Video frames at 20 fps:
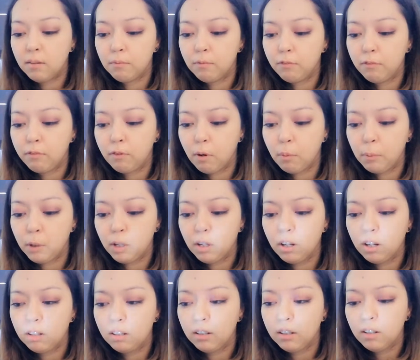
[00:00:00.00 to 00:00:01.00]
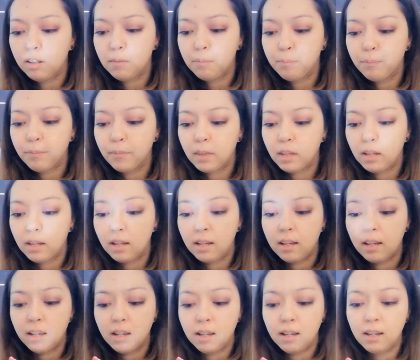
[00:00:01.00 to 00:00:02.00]
formula.
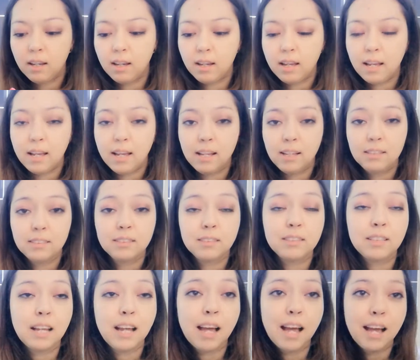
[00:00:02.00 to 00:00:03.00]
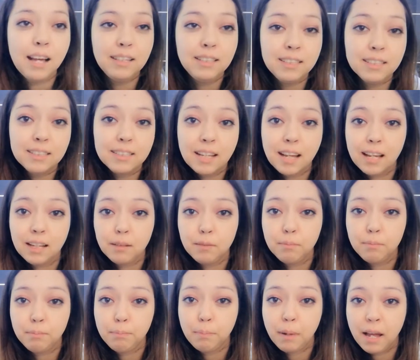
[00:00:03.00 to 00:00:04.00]
And I did have
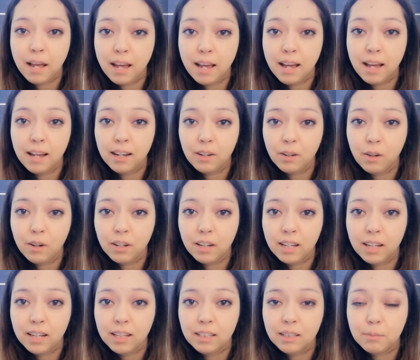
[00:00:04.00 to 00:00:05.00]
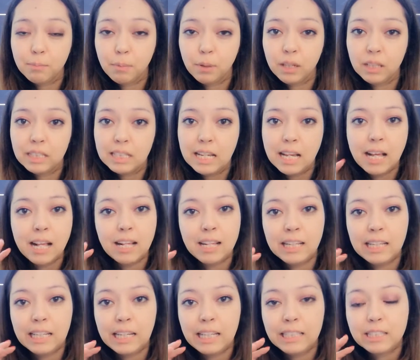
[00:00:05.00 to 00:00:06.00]
pan on it, but
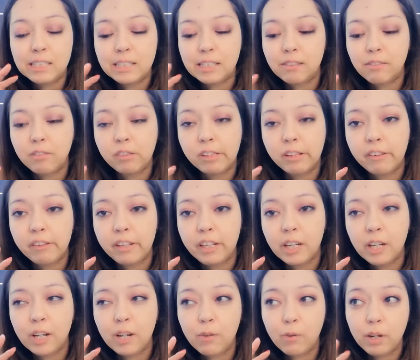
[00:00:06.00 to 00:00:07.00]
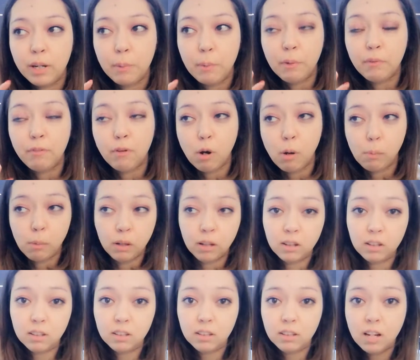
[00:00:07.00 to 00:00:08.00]
it's a very creamy
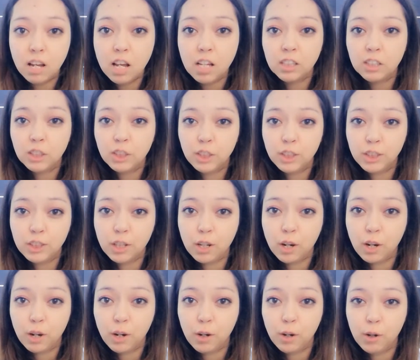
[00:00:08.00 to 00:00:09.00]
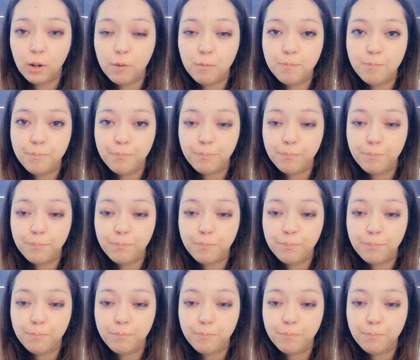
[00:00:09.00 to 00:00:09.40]
formula. So